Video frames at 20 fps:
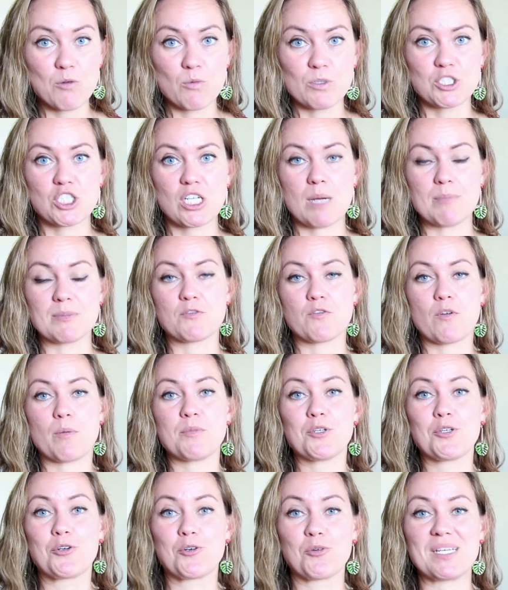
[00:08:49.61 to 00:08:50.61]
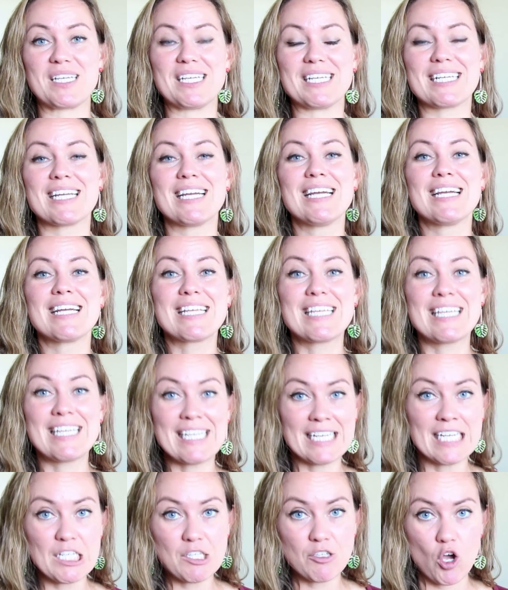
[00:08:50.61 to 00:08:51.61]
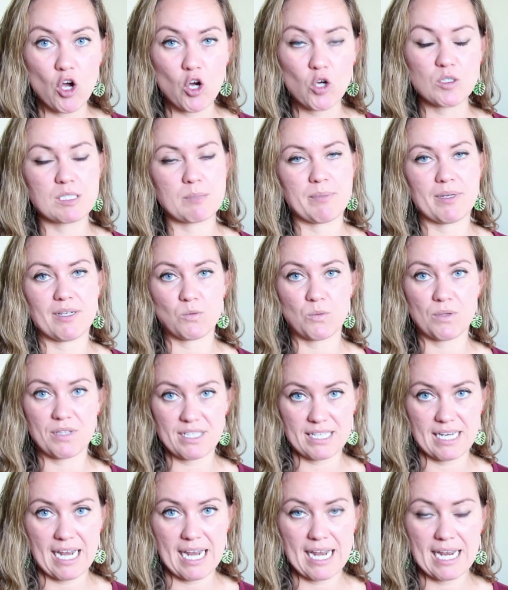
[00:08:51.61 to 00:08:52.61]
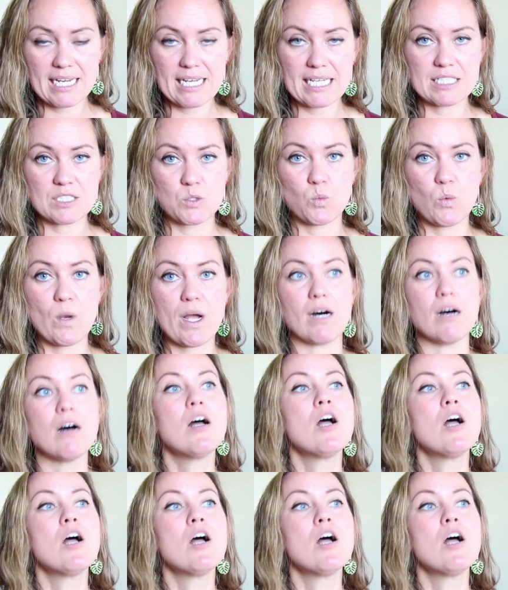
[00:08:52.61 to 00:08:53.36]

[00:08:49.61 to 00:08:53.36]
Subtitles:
which comes from the Greek kilo, spelled with a K as well.